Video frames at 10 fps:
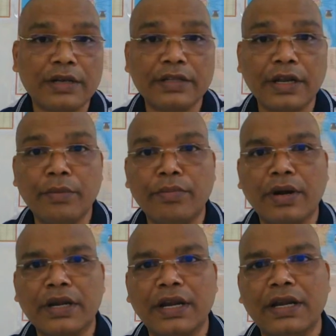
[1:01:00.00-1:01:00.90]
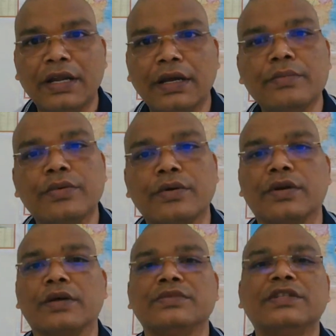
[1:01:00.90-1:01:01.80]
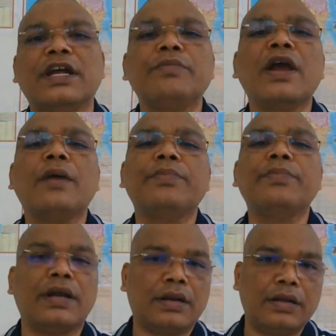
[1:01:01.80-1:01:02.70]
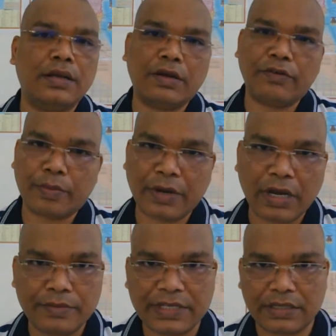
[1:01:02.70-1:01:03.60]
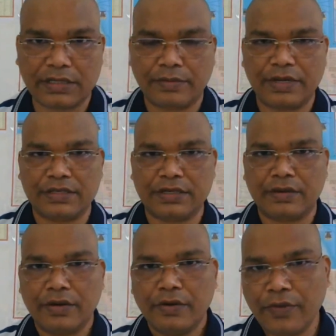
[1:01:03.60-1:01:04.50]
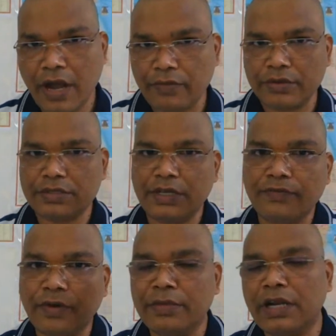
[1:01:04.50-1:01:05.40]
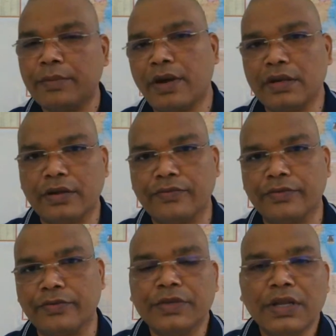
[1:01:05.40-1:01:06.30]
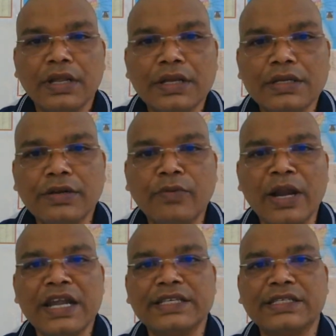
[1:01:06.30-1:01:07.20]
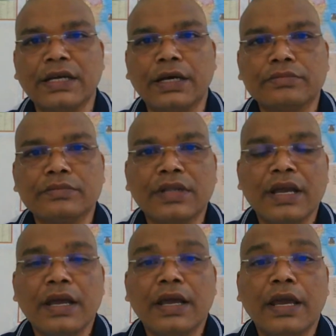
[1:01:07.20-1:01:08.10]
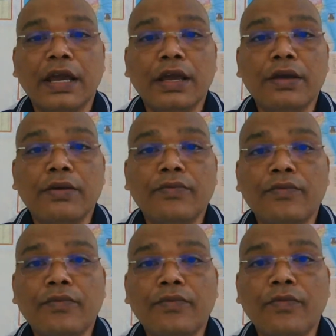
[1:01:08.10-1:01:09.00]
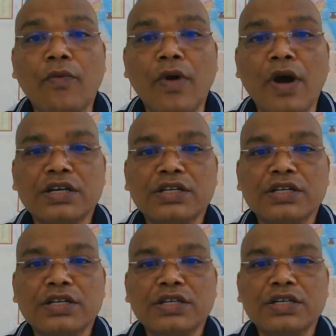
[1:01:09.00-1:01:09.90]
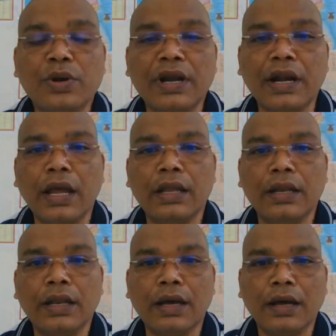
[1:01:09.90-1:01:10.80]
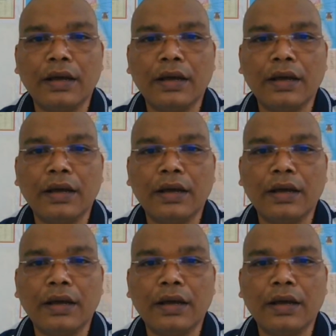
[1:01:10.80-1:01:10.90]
or 3 important programs that may appear in our prelims examination. We have to see from that point of view. See, one is he wants to train